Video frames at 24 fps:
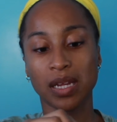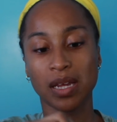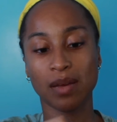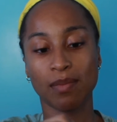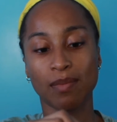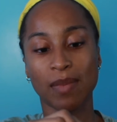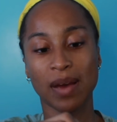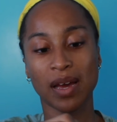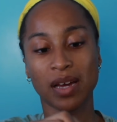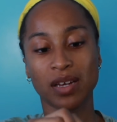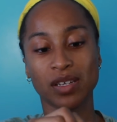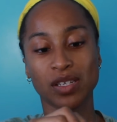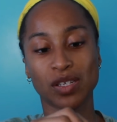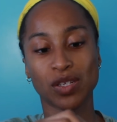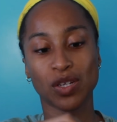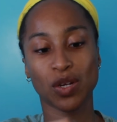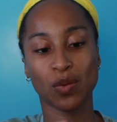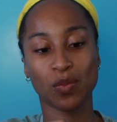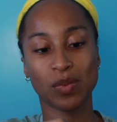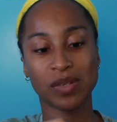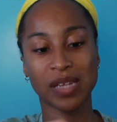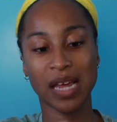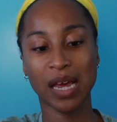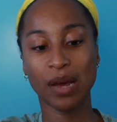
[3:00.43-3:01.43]
it. My
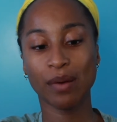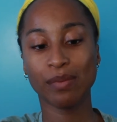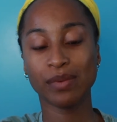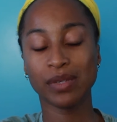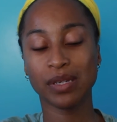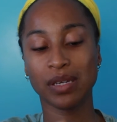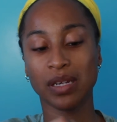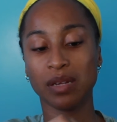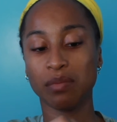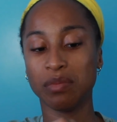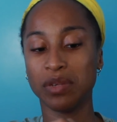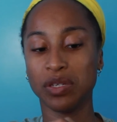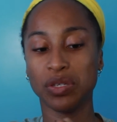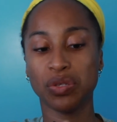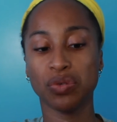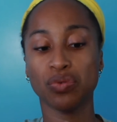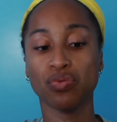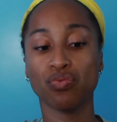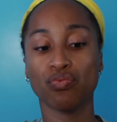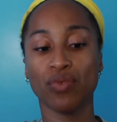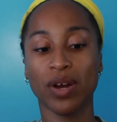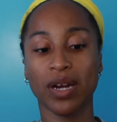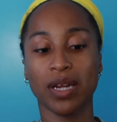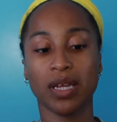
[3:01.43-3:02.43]
concern was that it was going to be too
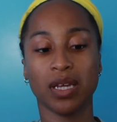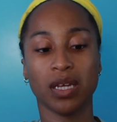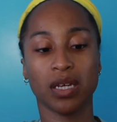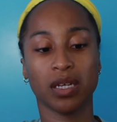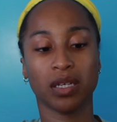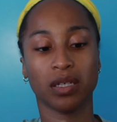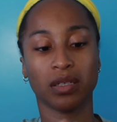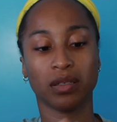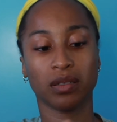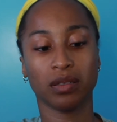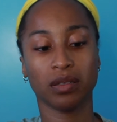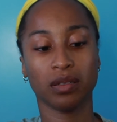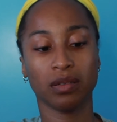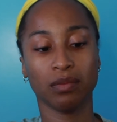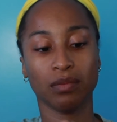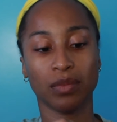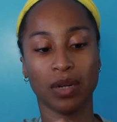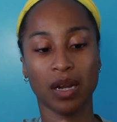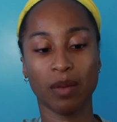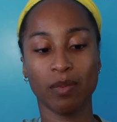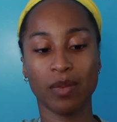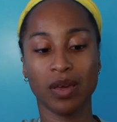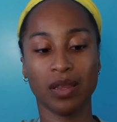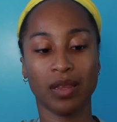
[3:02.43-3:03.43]
runny. But
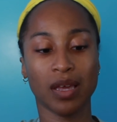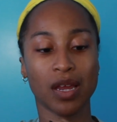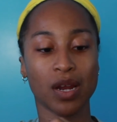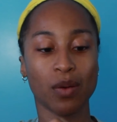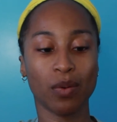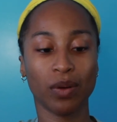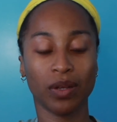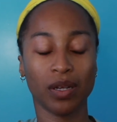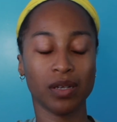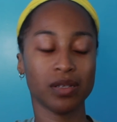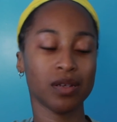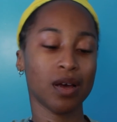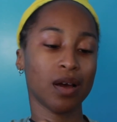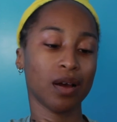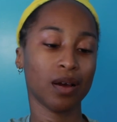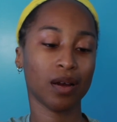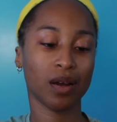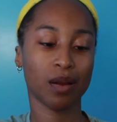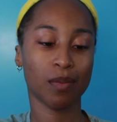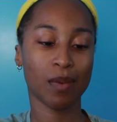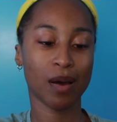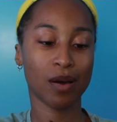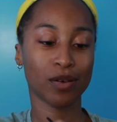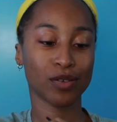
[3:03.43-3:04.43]
I mean, they know what they're
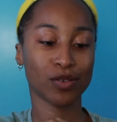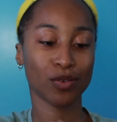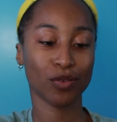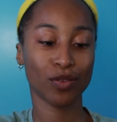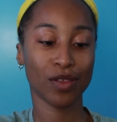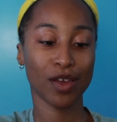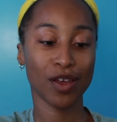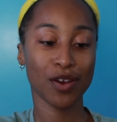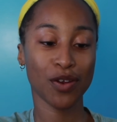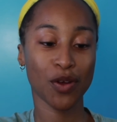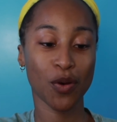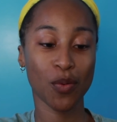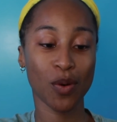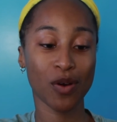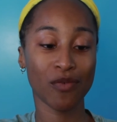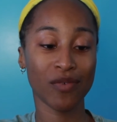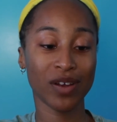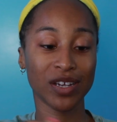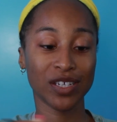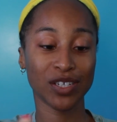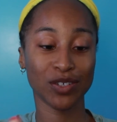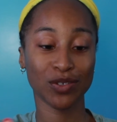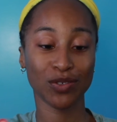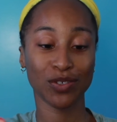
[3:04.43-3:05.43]
talking about, so they know what
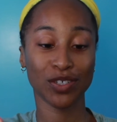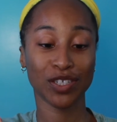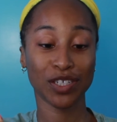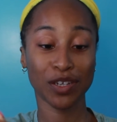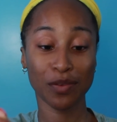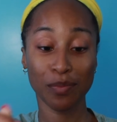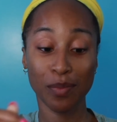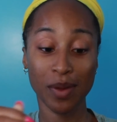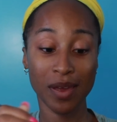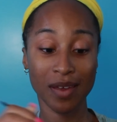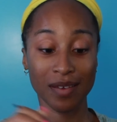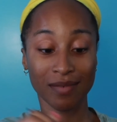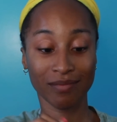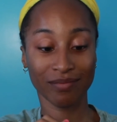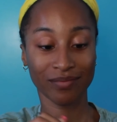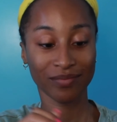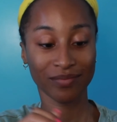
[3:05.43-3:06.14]
ratios should be.